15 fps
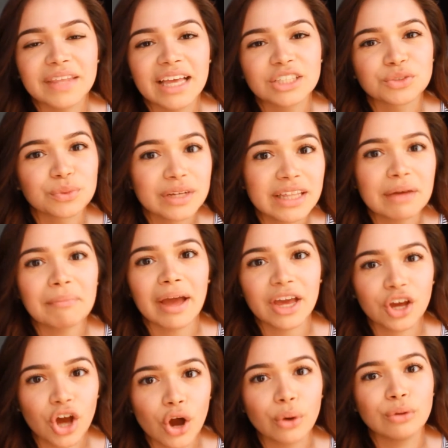It's really
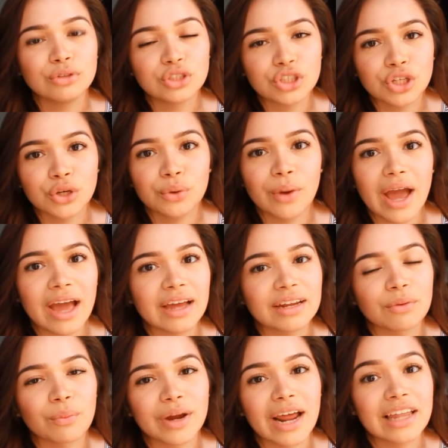my go-to
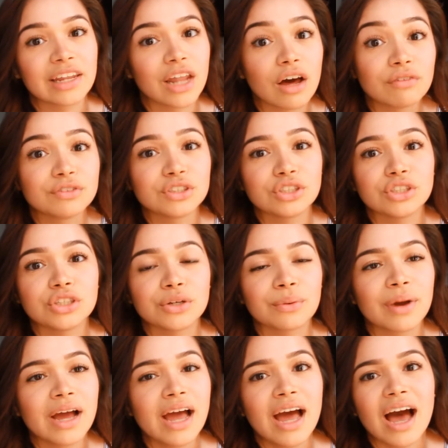and what I love to
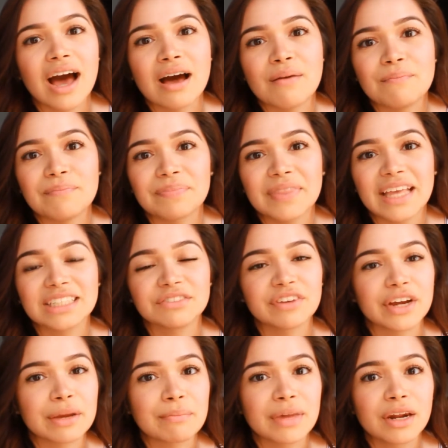do. It's
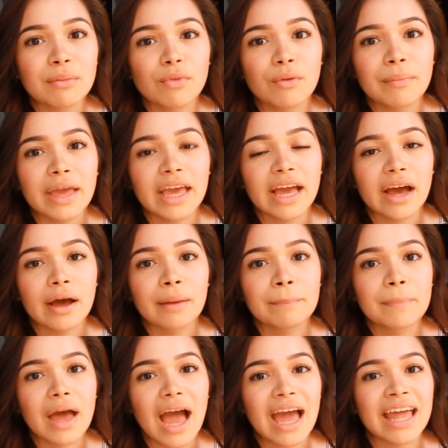very minimal
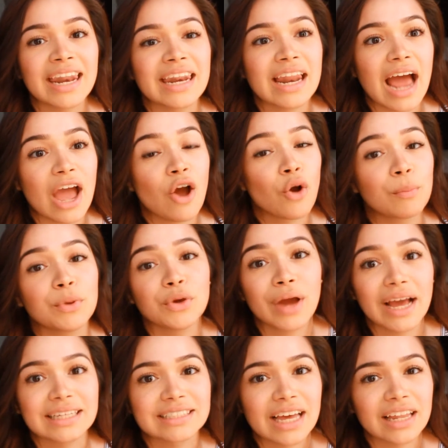makeup and I hope you
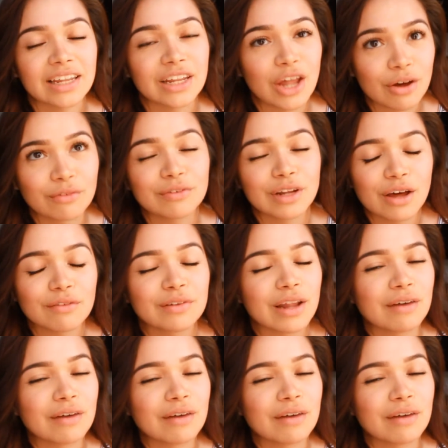guys love